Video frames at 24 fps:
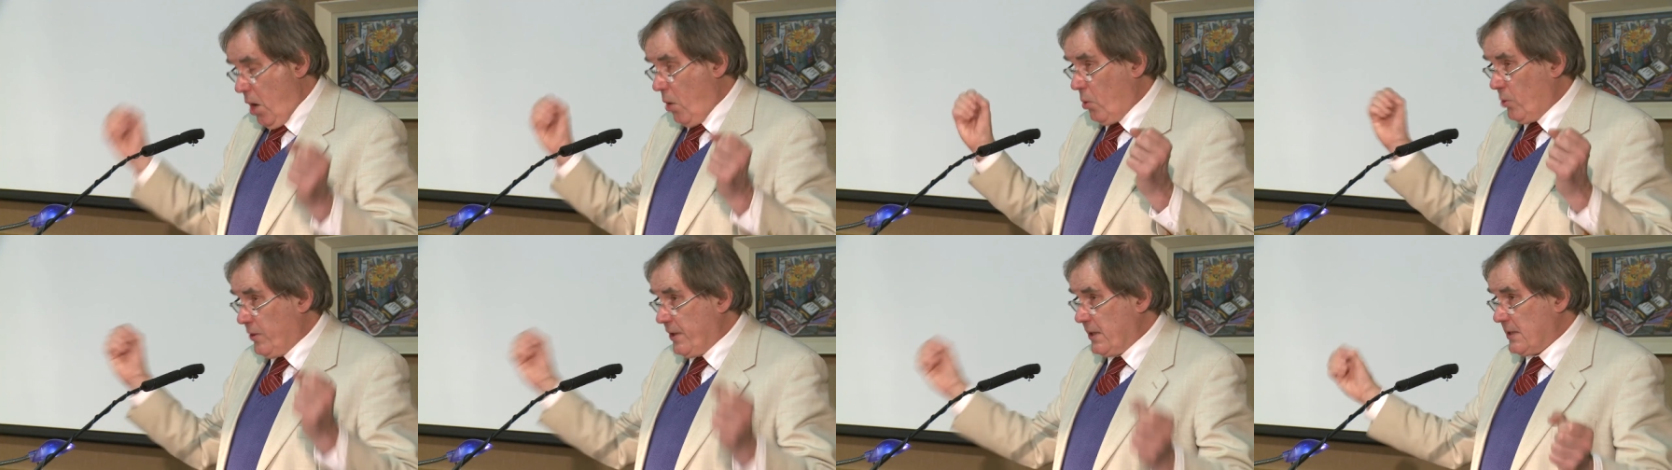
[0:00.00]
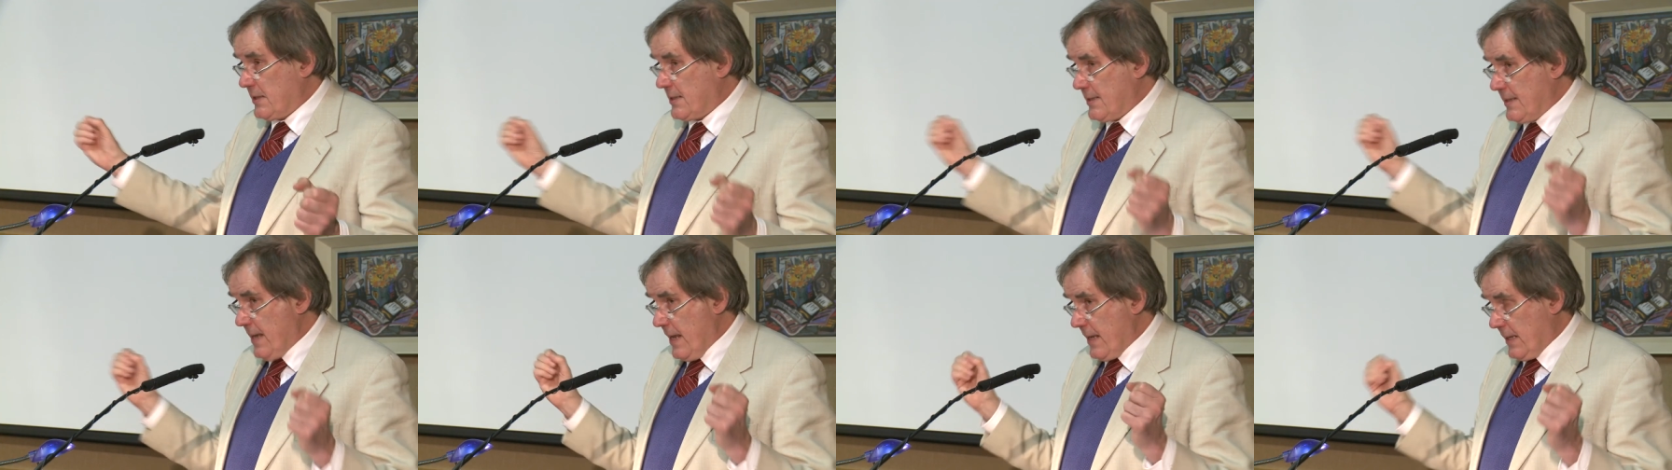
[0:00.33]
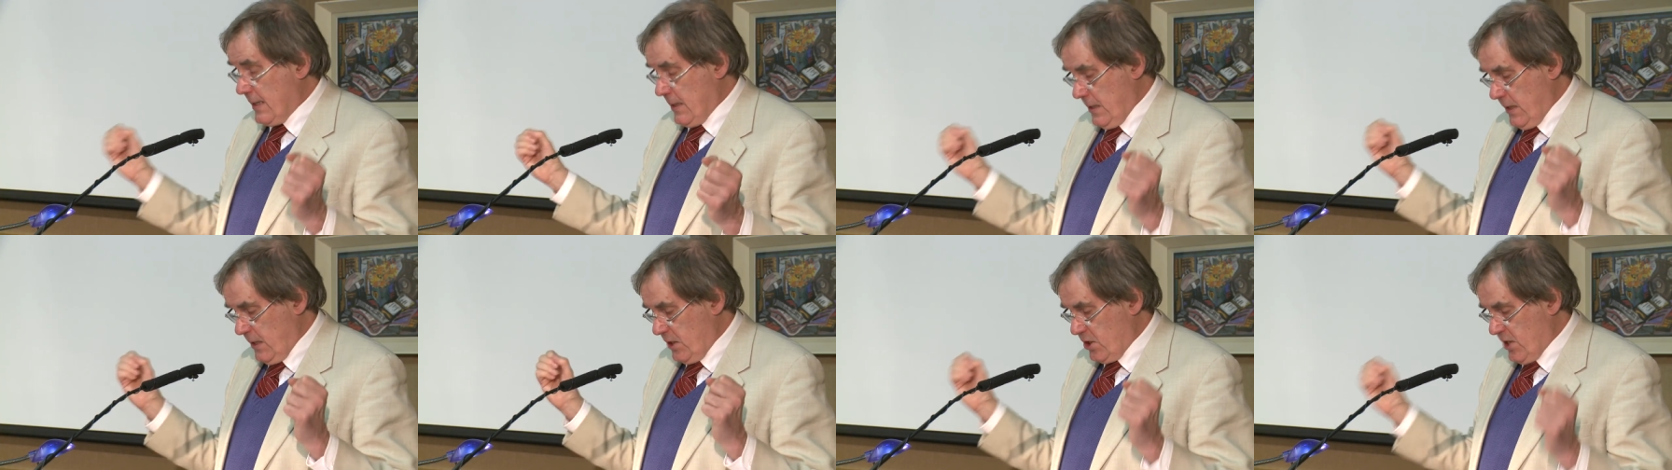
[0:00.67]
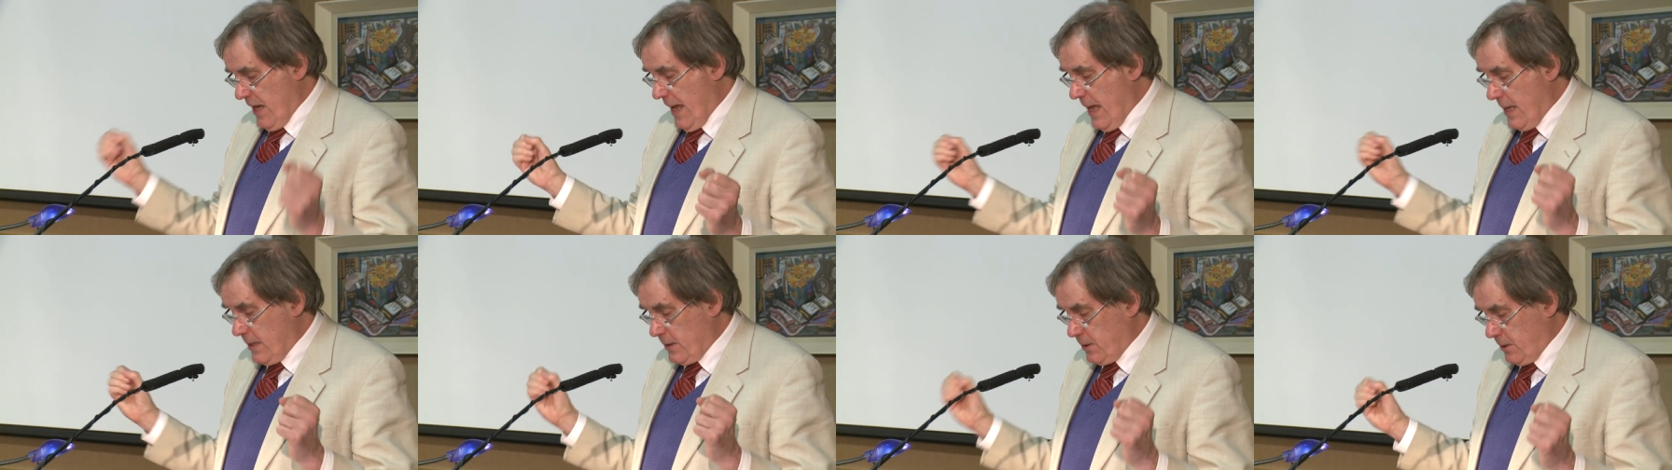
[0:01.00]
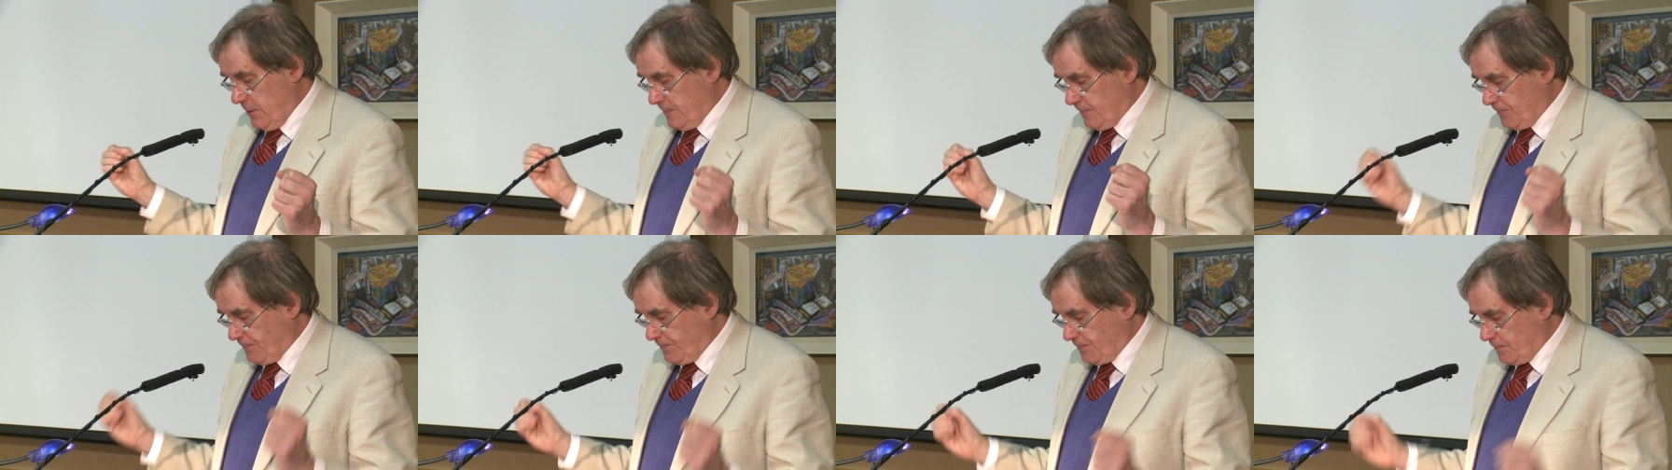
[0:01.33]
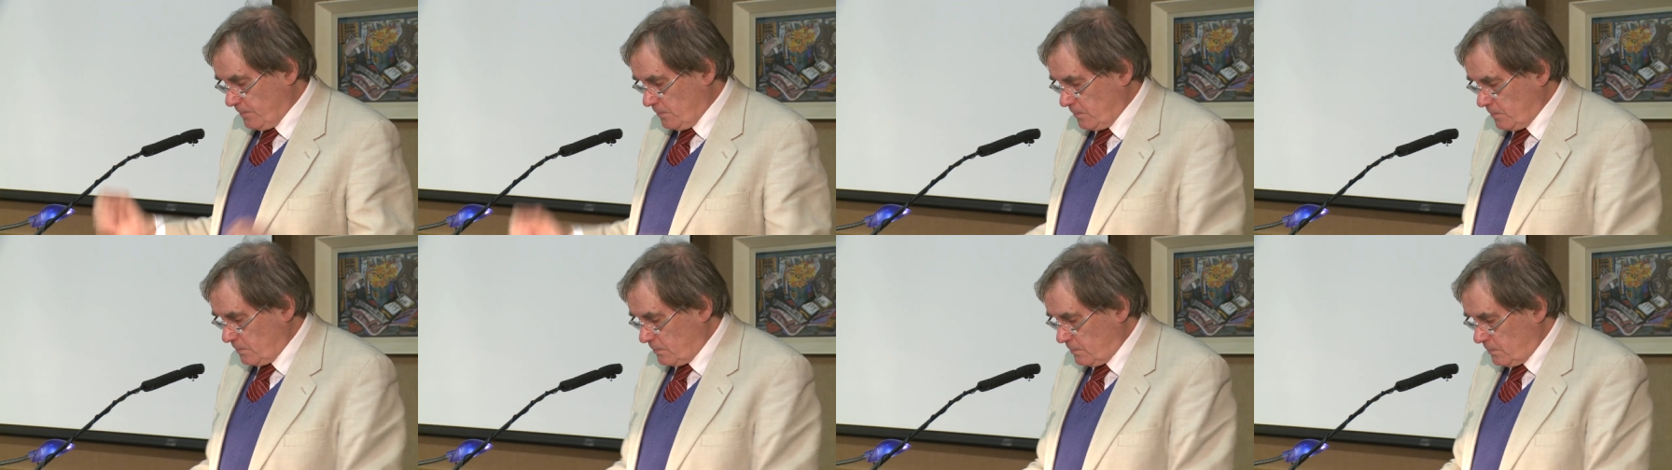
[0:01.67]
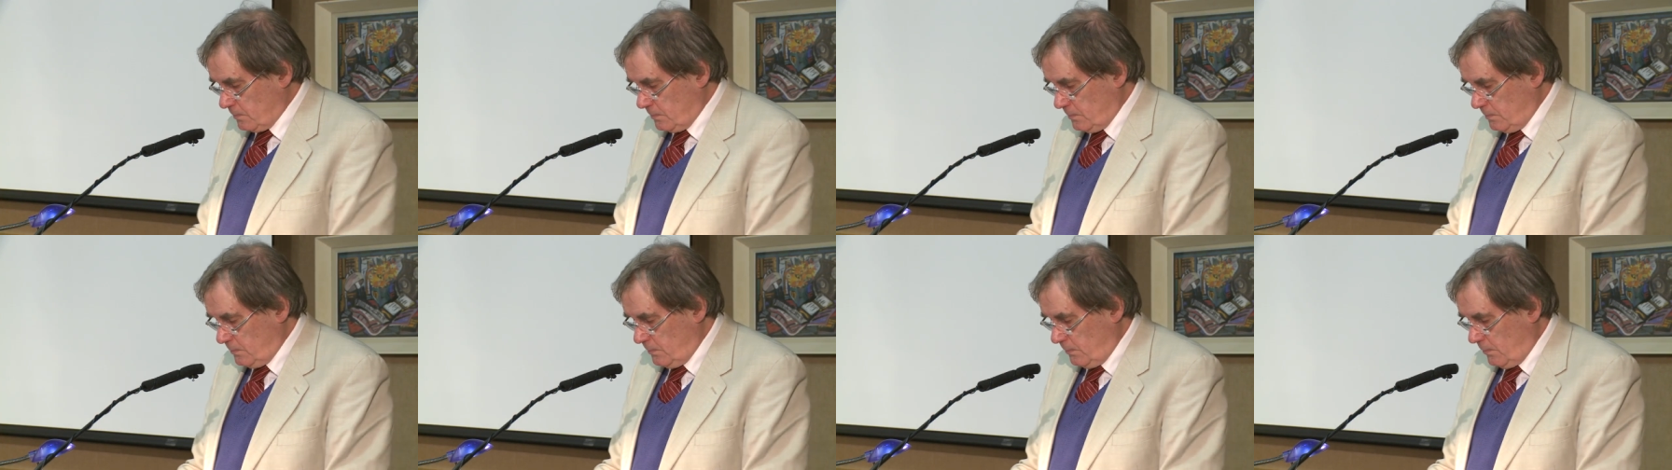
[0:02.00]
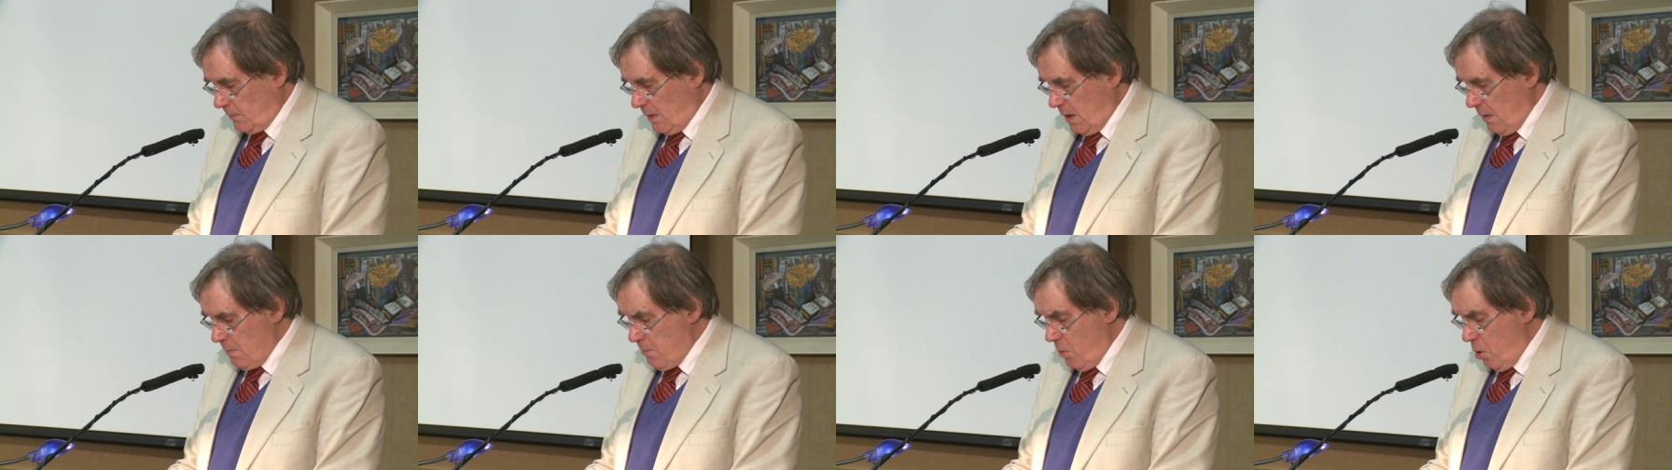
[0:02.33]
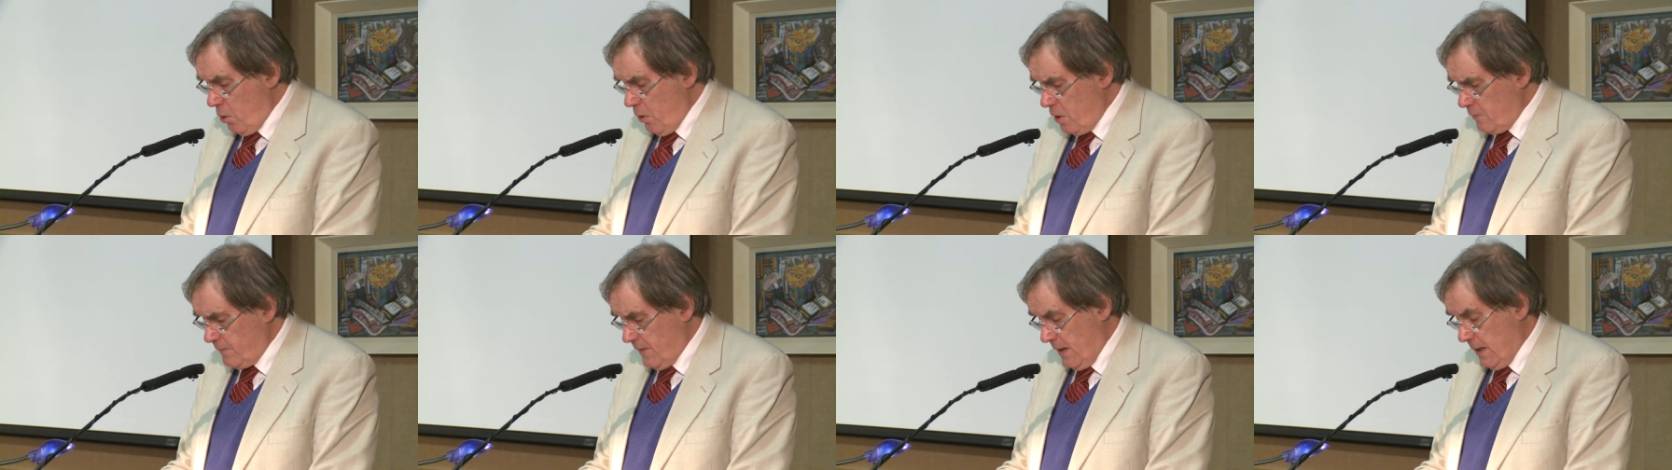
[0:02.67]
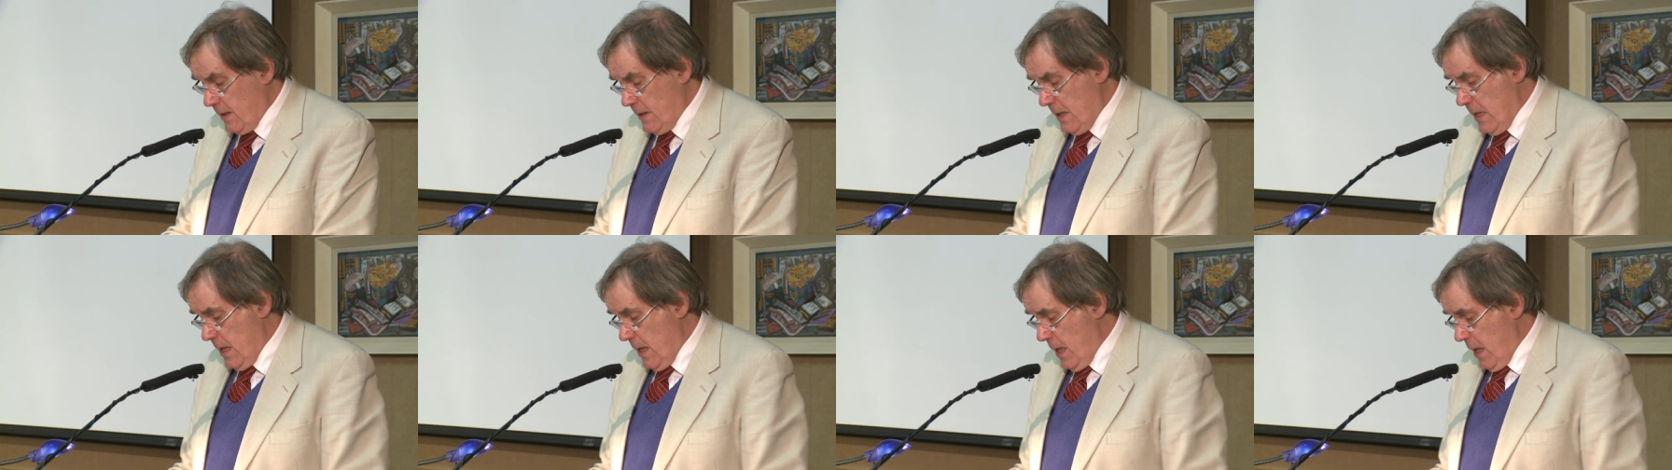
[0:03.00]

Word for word: holding a snake in each hand. Moreover,